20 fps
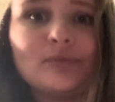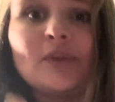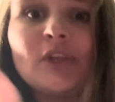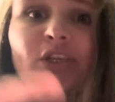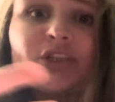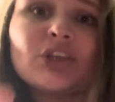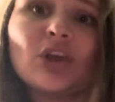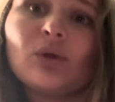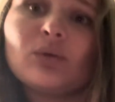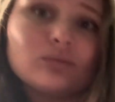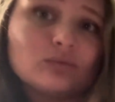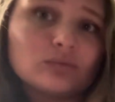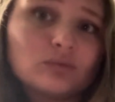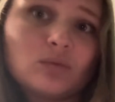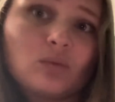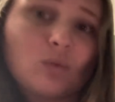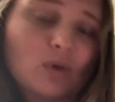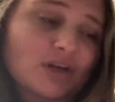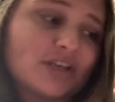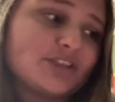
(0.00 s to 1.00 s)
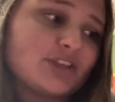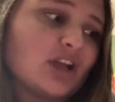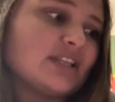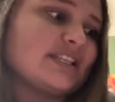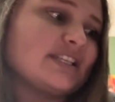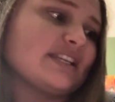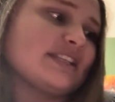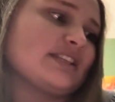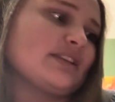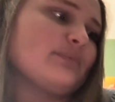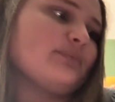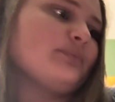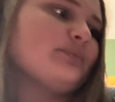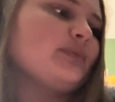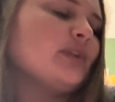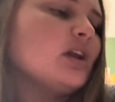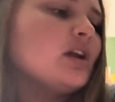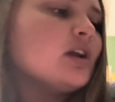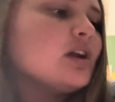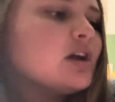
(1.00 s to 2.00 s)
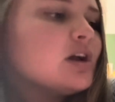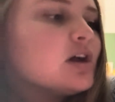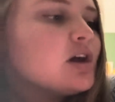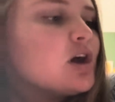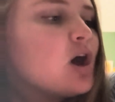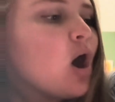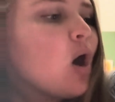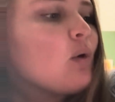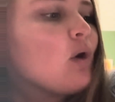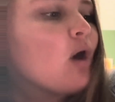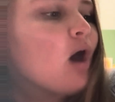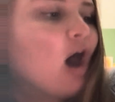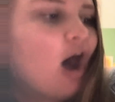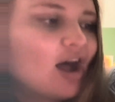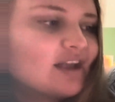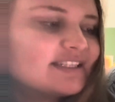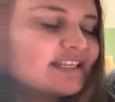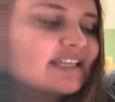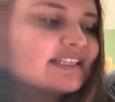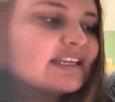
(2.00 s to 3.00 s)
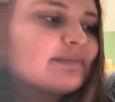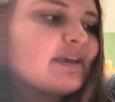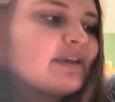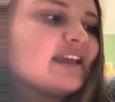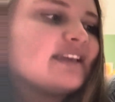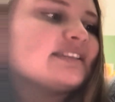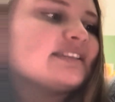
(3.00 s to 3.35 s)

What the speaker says: So what is autism? Well, autism is